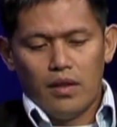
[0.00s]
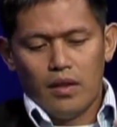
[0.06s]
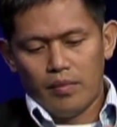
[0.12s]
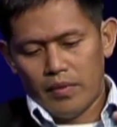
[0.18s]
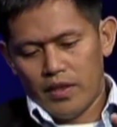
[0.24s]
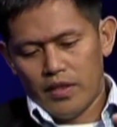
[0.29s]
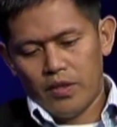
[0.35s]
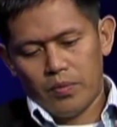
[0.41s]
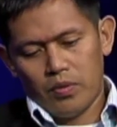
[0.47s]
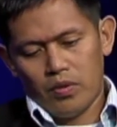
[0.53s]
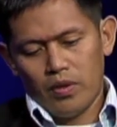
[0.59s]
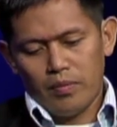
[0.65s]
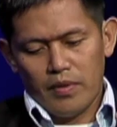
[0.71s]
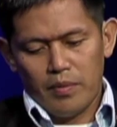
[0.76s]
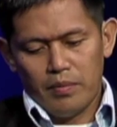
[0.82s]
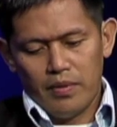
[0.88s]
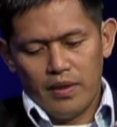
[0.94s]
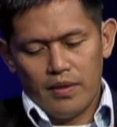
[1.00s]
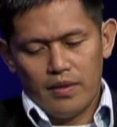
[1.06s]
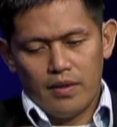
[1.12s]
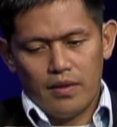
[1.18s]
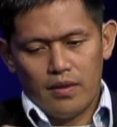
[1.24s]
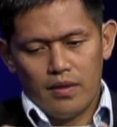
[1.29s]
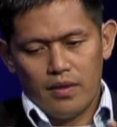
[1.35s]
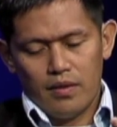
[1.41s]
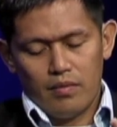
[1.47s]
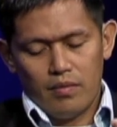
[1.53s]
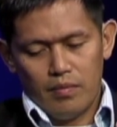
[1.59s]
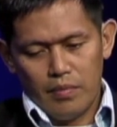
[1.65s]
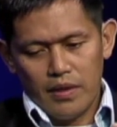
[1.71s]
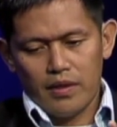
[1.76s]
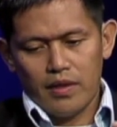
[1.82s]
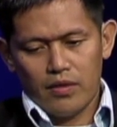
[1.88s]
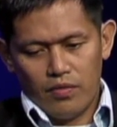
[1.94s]
in my sport, my business
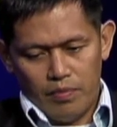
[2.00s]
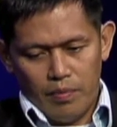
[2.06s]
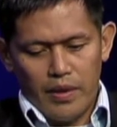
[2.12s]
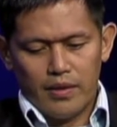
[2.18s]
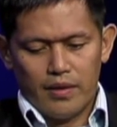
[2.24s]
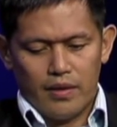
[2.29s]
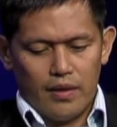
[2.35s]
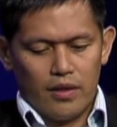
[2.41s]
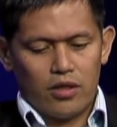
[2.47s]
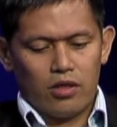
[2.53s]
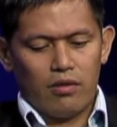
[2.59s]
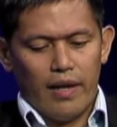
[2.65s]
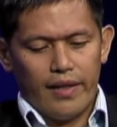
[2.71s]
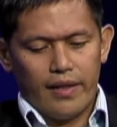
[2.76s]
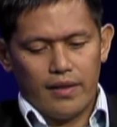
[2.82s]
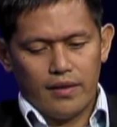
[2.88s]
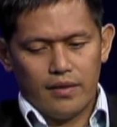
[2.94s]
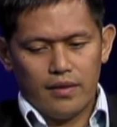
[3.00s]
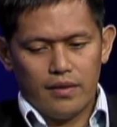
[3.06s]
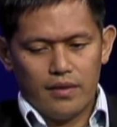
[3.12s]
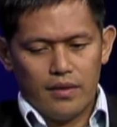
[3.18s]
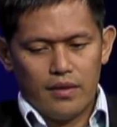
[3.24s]
of basically trading.